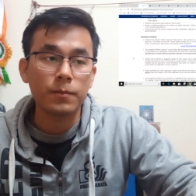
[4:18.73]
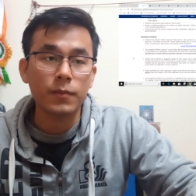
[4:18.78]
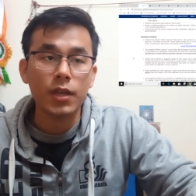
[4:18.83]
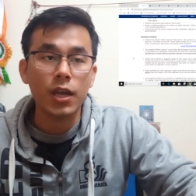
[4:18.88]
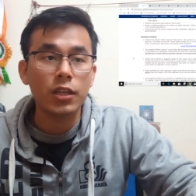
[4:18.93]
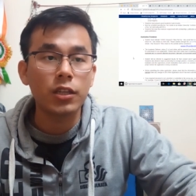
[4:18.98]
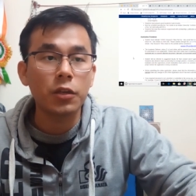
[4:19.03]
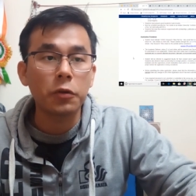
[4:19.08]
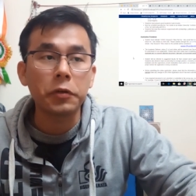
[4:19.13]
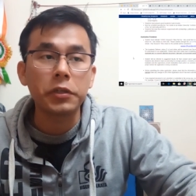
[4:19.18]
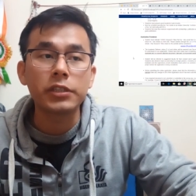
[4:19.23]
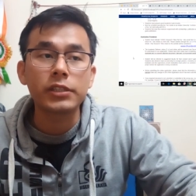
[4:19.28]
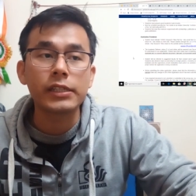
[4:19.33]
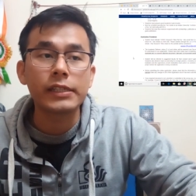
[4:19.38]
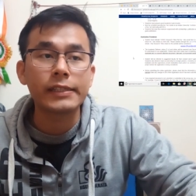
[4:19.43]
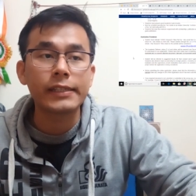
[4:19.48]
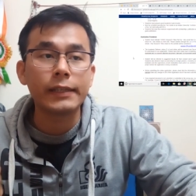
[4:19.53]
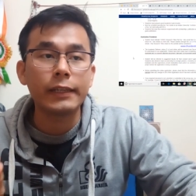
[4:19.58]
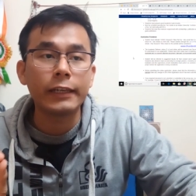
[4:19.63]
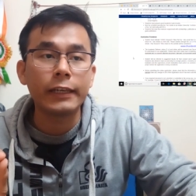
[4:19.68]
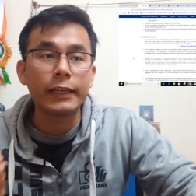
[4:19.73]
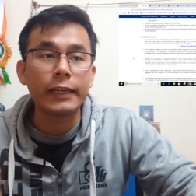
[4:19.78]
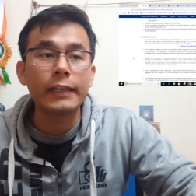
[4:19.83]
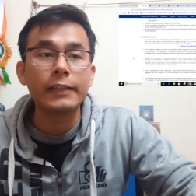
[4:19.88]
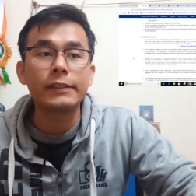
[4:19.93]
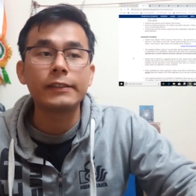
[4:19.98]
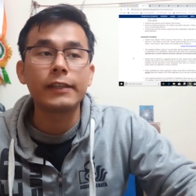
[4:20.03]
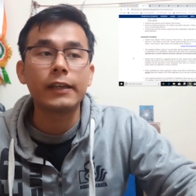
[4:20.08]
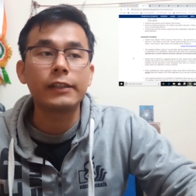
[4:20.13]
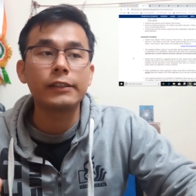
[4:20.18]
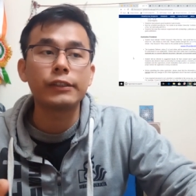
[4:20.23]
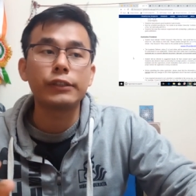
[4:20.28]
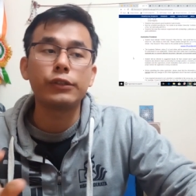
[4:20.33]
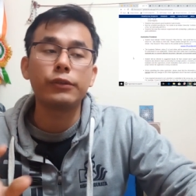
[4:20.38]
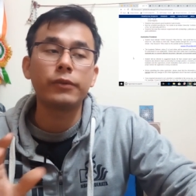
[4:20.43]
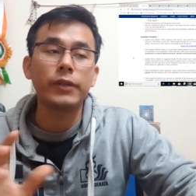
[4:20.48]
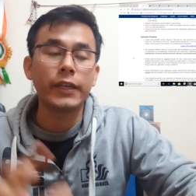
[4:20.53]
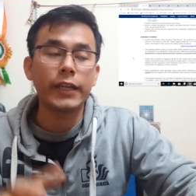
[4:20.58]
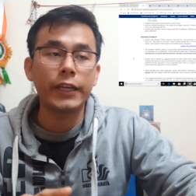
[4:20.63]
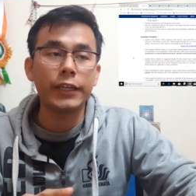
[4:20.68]
Otherwise, there's a less chance
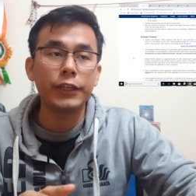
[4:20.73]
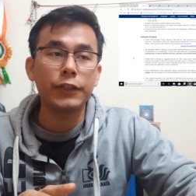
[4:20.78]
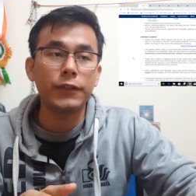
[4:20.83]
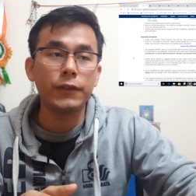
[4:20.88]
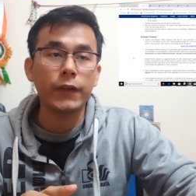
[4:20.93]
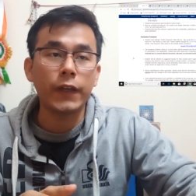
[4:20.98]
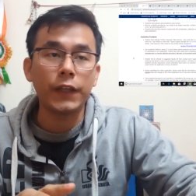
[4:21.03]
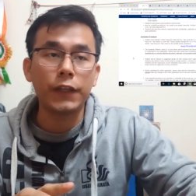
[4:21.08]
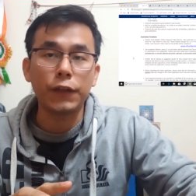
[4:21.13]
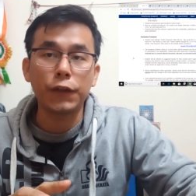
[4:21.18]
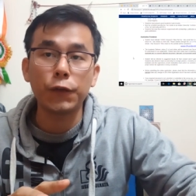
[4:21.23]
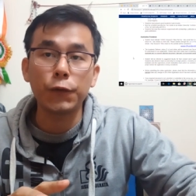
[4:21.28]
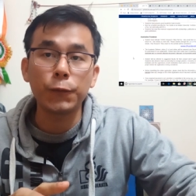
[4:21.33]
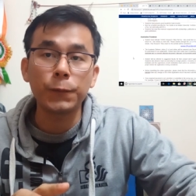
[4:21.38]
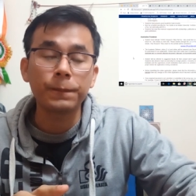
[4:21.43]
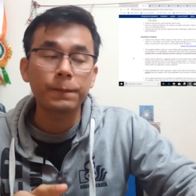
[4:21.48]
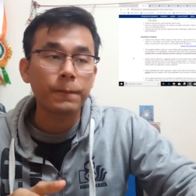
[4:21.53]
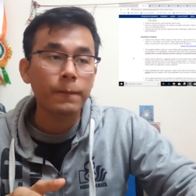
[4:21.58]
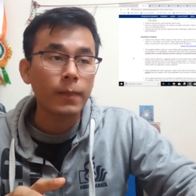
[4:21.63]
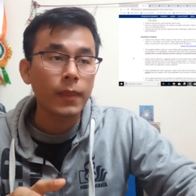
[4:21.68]
you will get into NTU.